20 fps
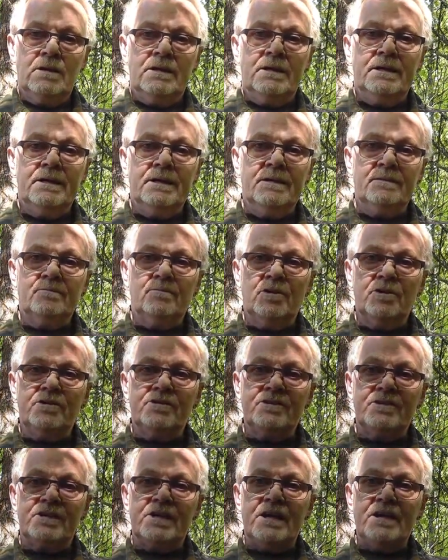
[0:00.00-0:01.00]
Uh, one
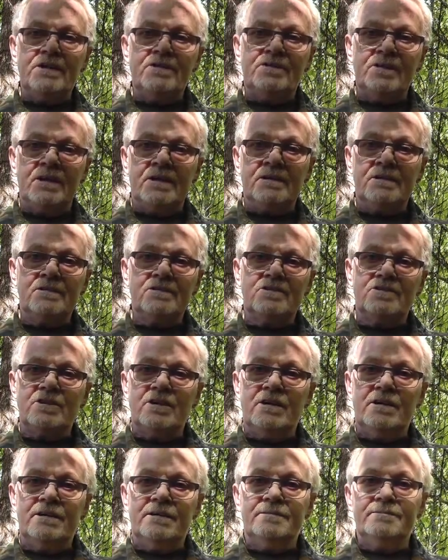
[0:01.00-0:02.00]
of the key things,
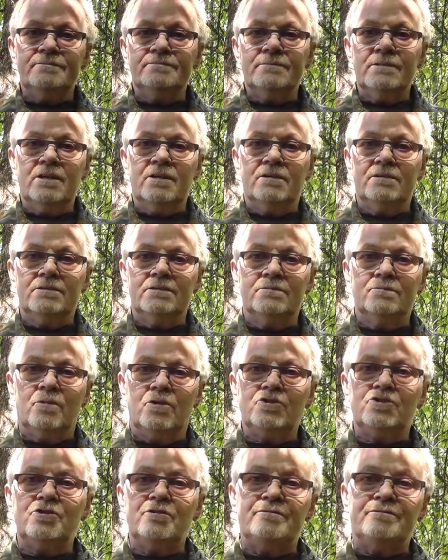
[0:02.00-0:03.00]
uh, you know,
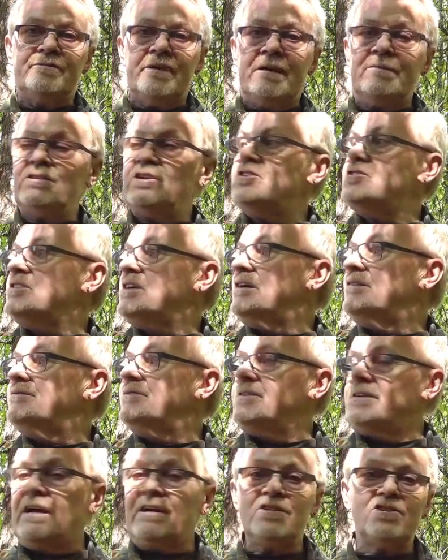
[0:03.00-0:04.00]
once you've found yourself
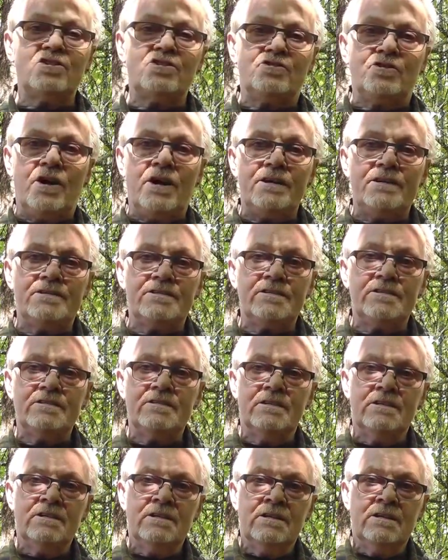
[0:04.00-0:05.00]
a nice straight
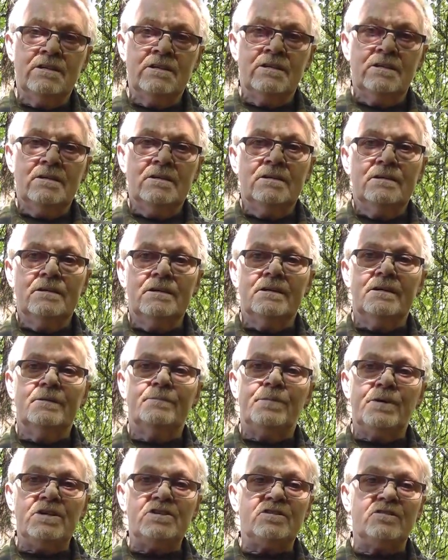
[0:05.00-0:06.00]
uh,
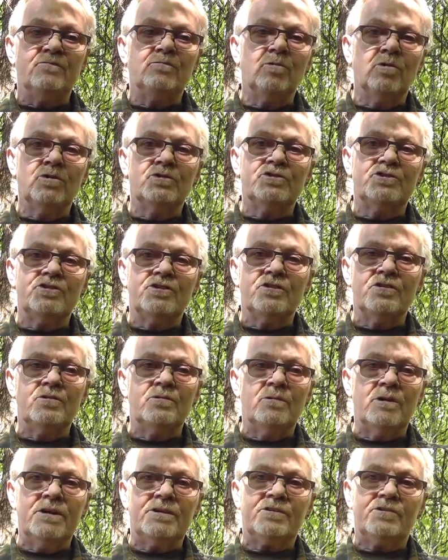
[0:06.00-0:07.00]
piece of wood
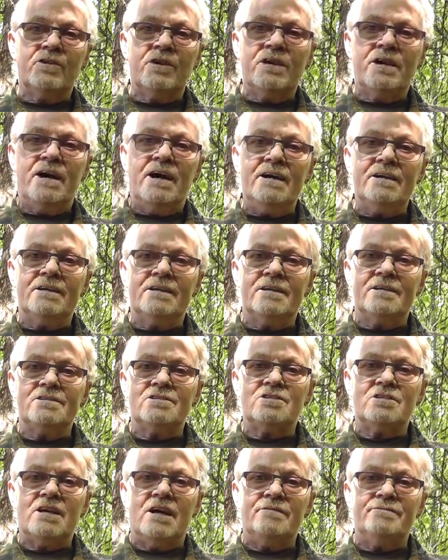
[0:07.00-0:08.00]
to uh, create a hiking
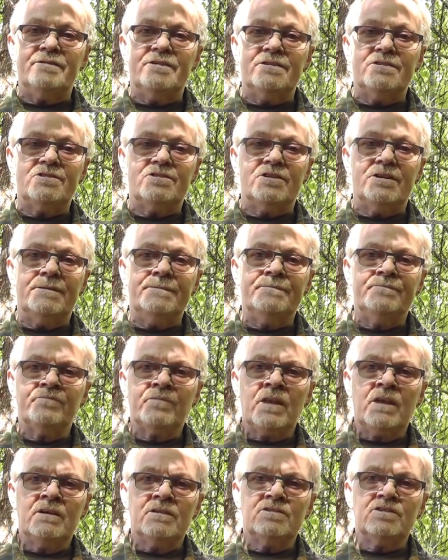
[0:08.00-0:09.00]
staff is
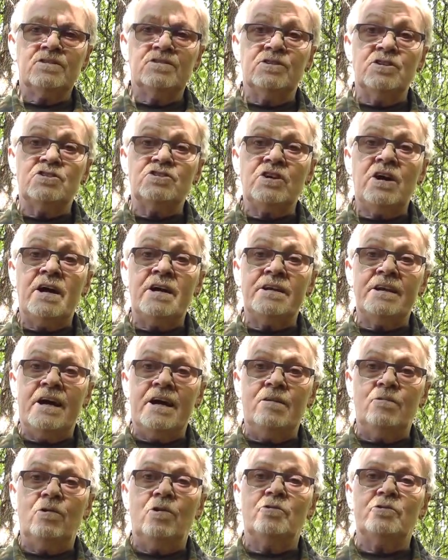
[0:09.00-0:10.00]
to decide
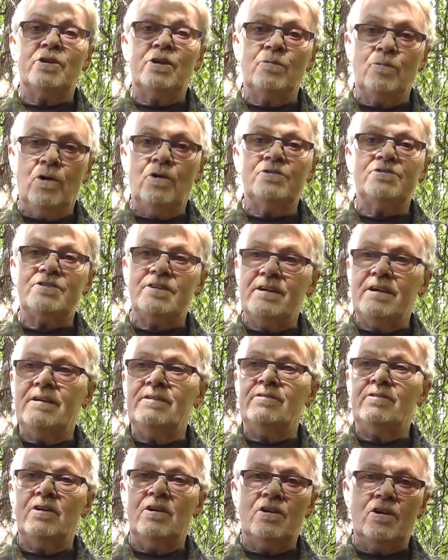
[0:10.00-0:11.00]
how long you want it.
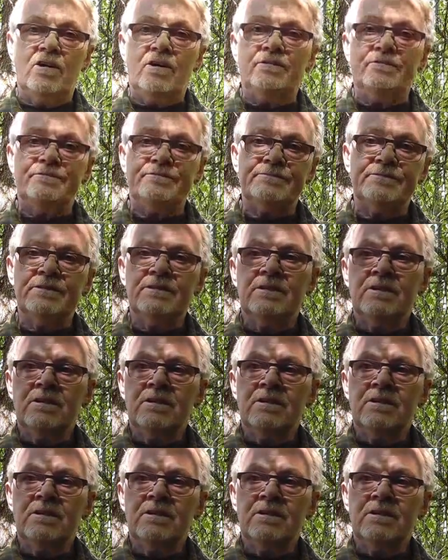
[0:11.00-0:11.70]
And there are a lot of